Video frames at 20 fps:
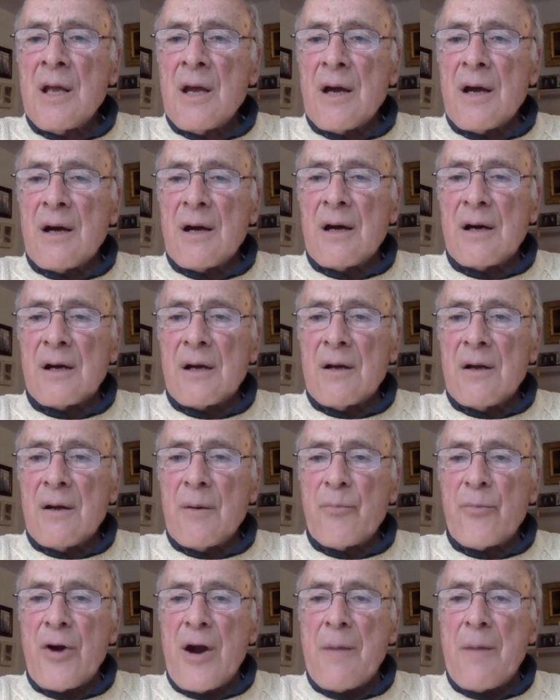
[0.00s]
uh, a
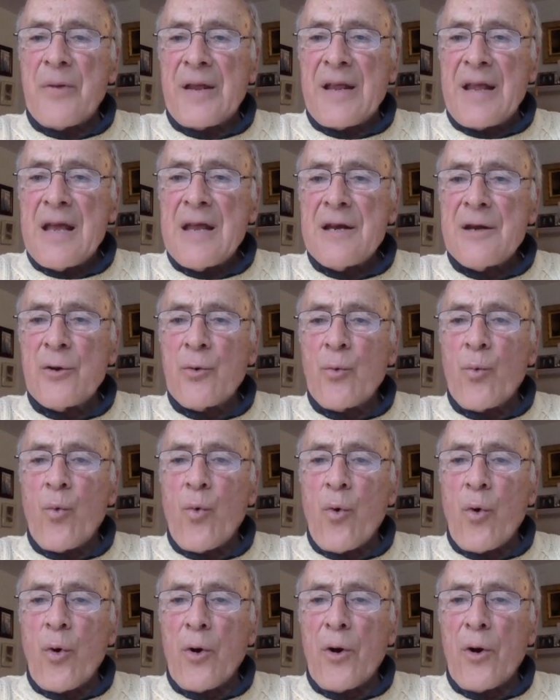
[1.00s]
propaganda
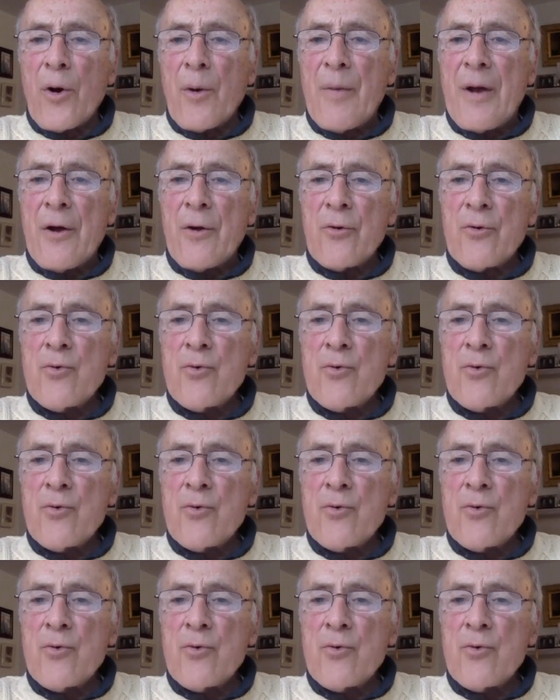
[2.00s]
war about